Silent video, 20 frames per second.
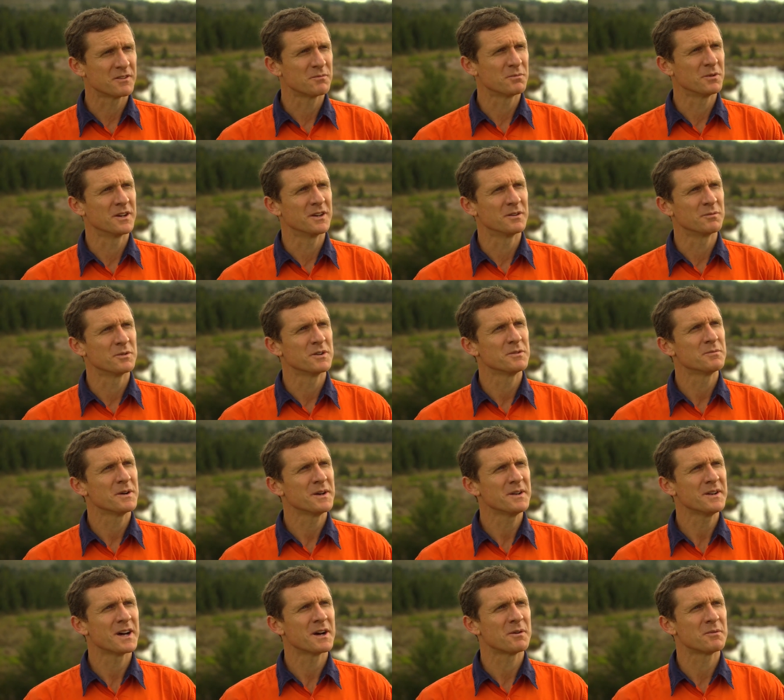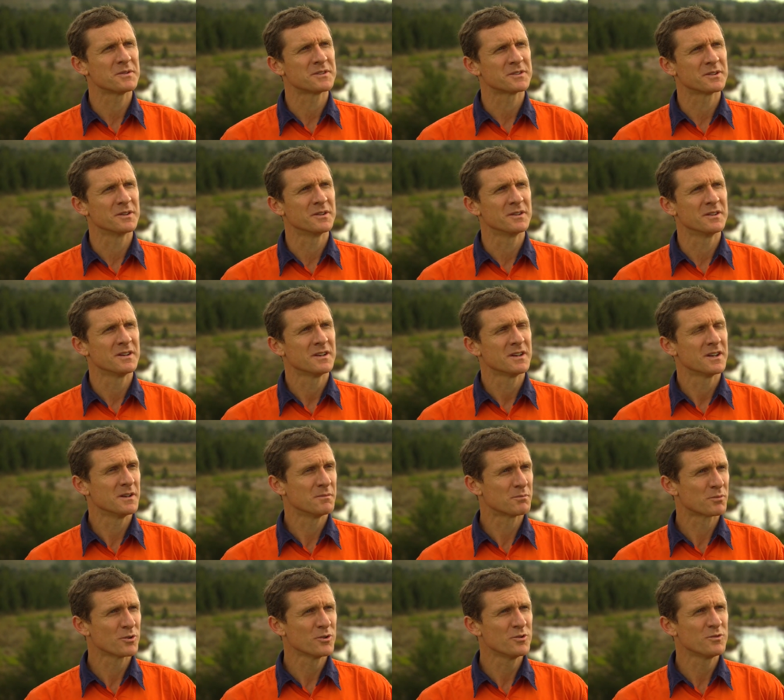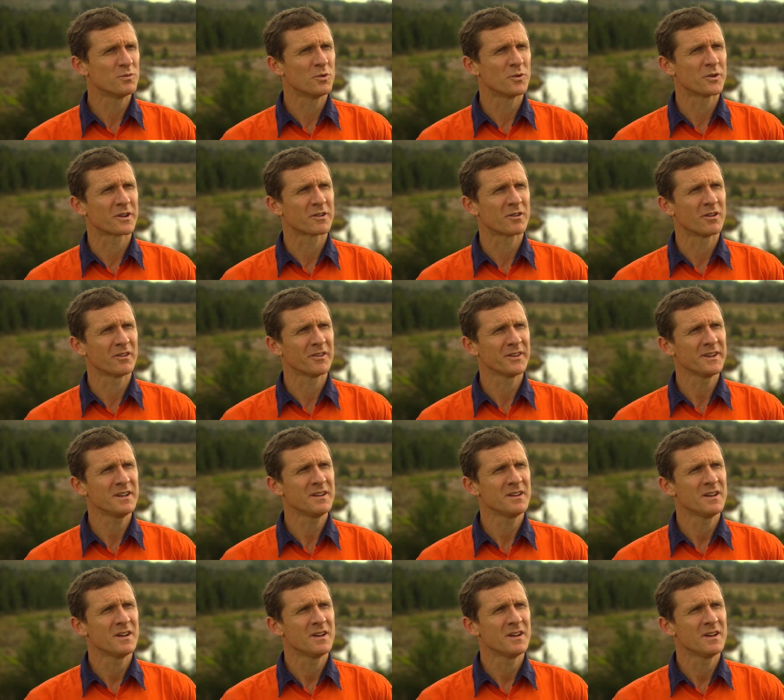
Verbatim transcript: have been we've been able to improve water quality,